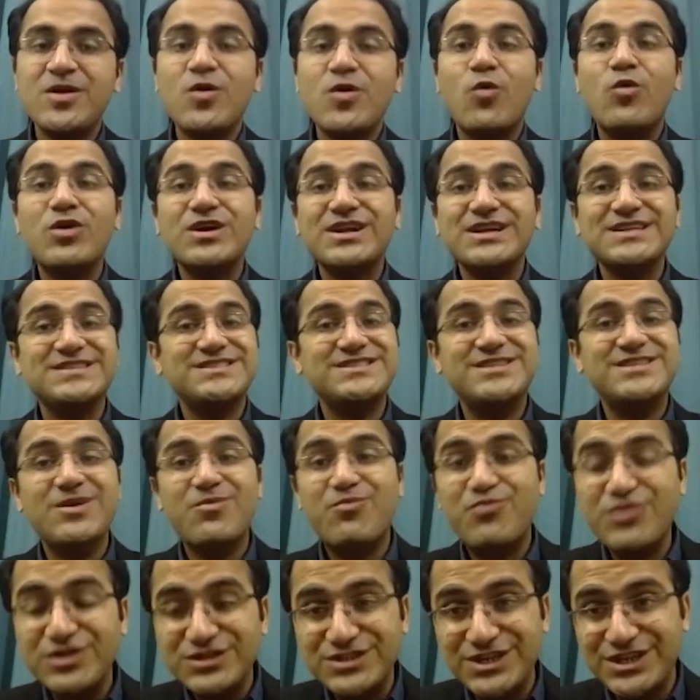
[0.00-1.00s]
What is the
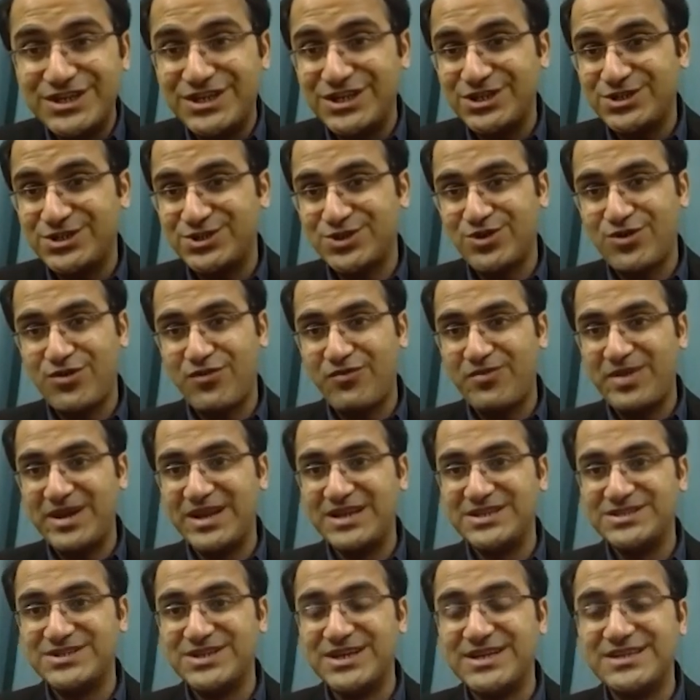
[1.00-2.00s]
presentation of
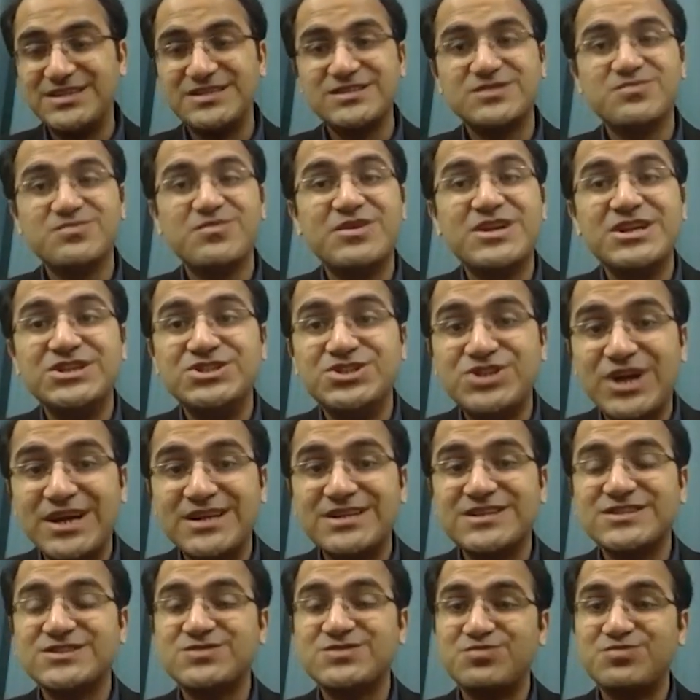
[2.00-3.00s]
meningitis?
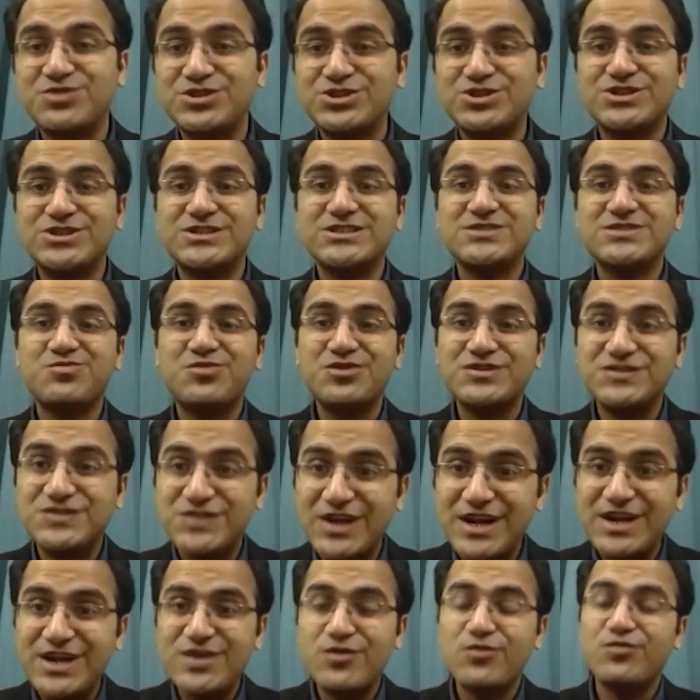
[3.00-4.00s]
Meningitis patients
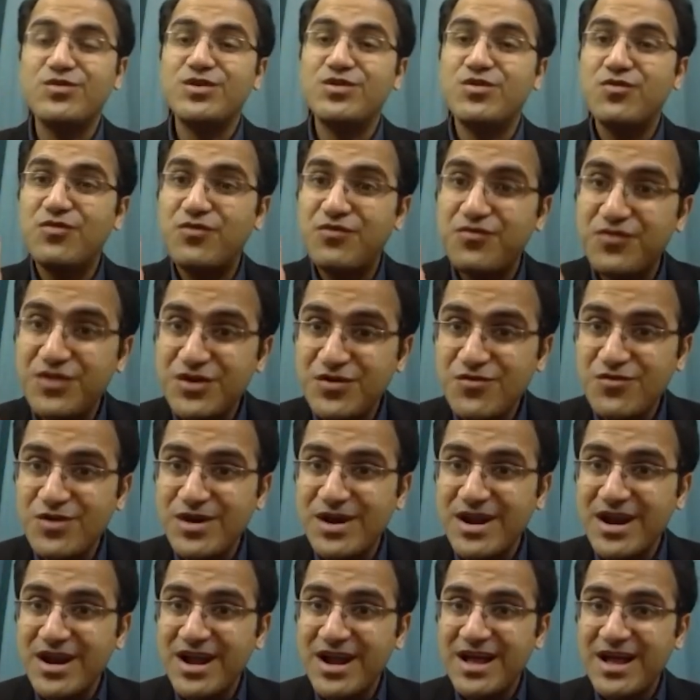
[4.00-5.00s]
present with
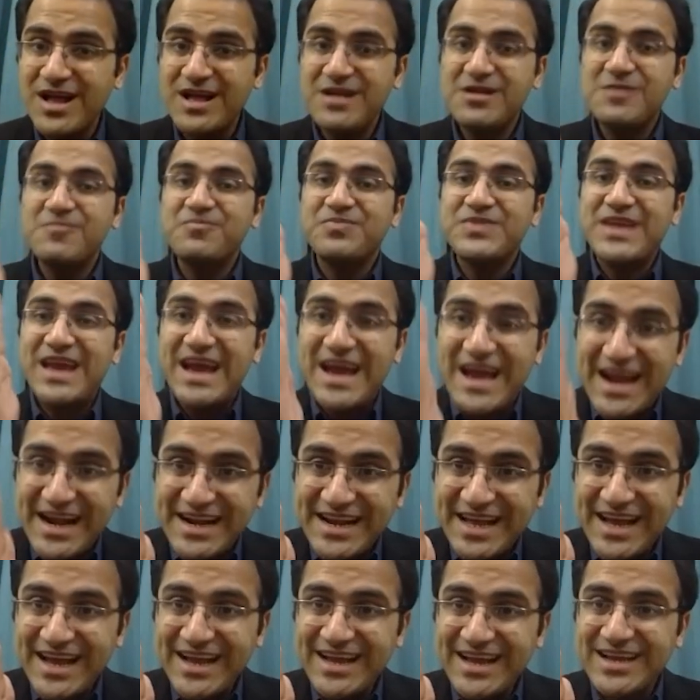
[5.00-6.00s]
fever,
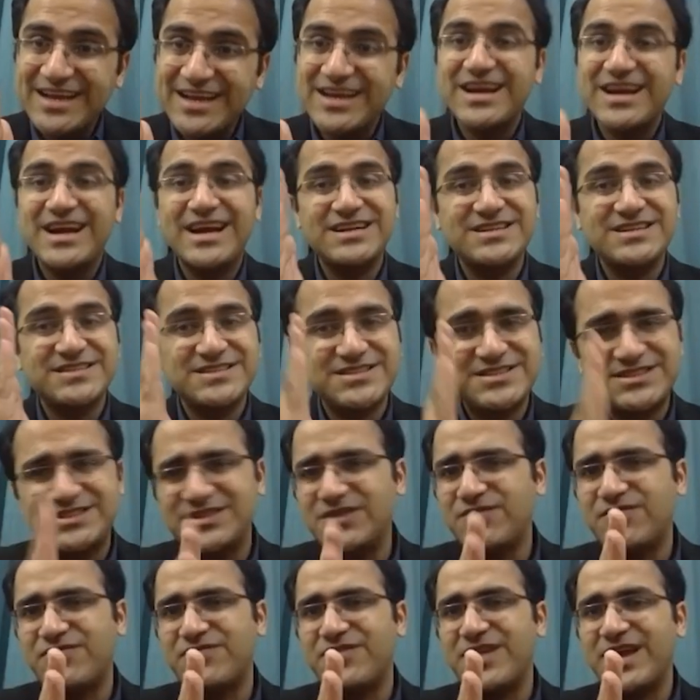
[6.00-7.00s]
headache, and
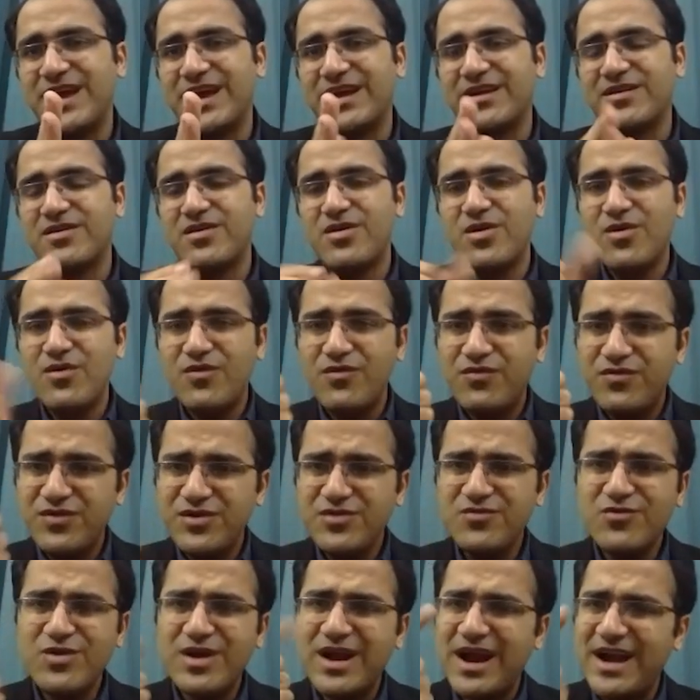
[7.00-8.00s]
stiff neck.
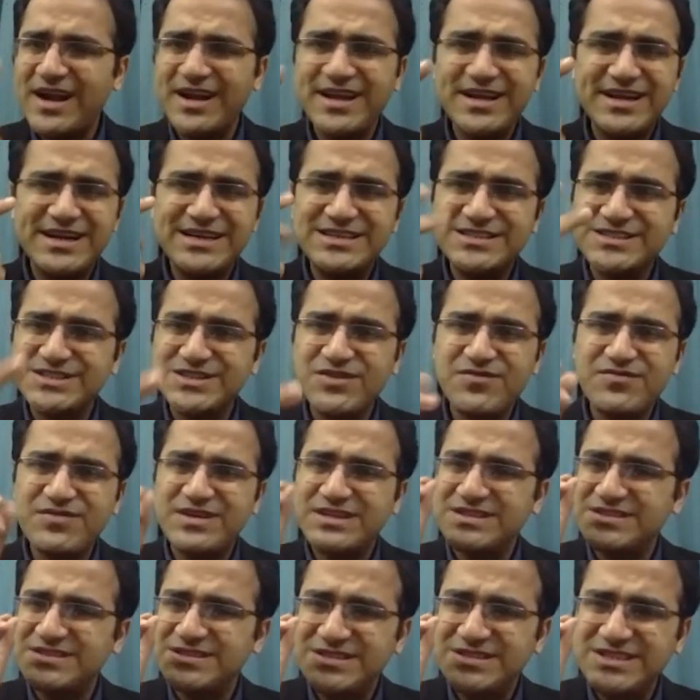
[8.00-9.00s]
Fever, headache, and
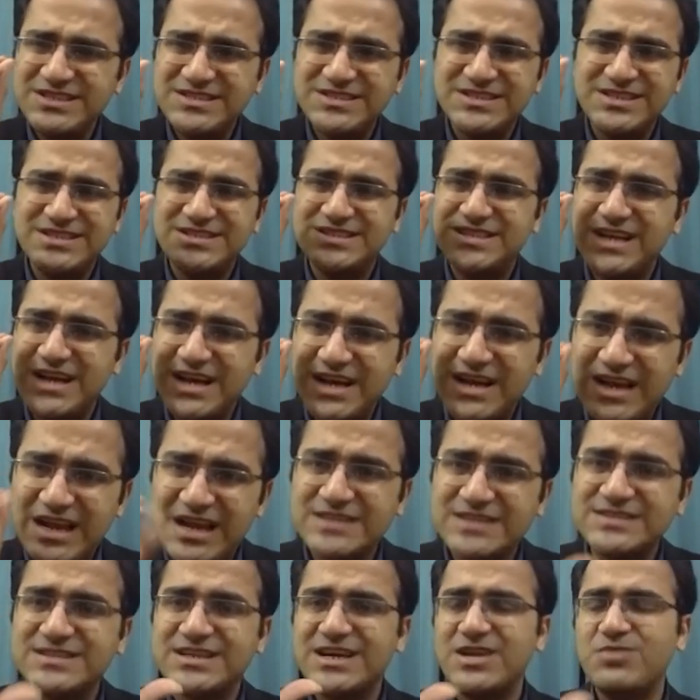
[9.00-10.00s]
stiffness, this is the
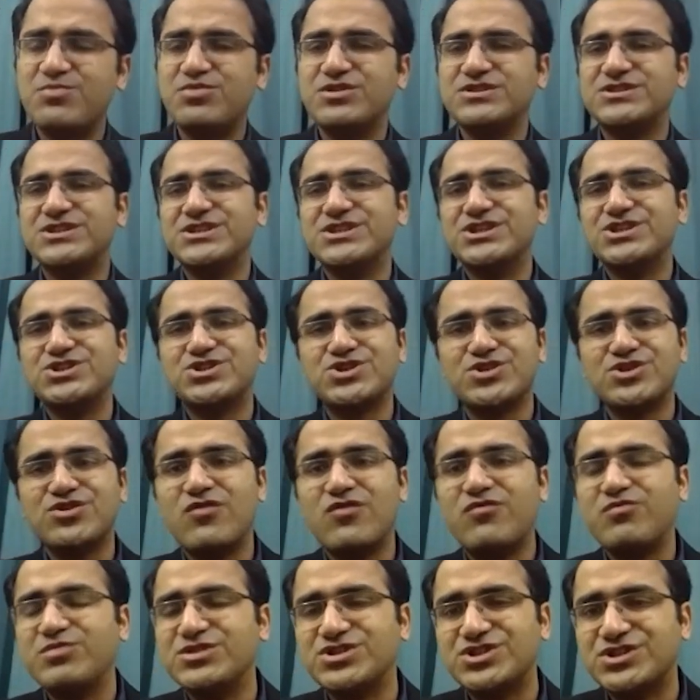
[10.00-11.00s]
classical presentation
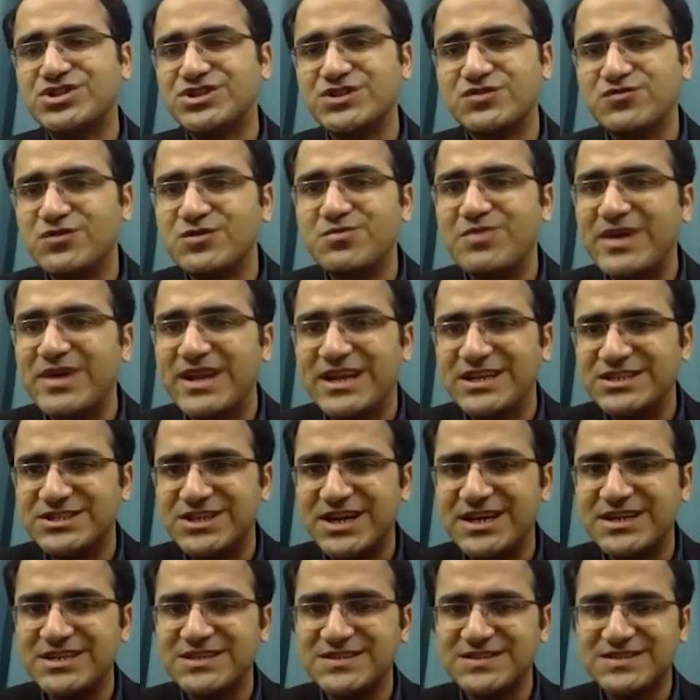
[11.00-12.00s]
of patients with
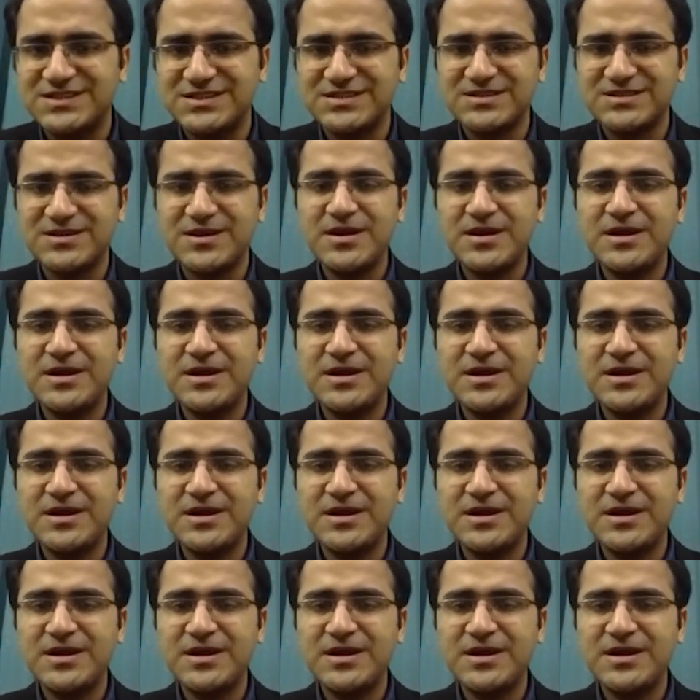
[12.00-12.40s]
meningitis.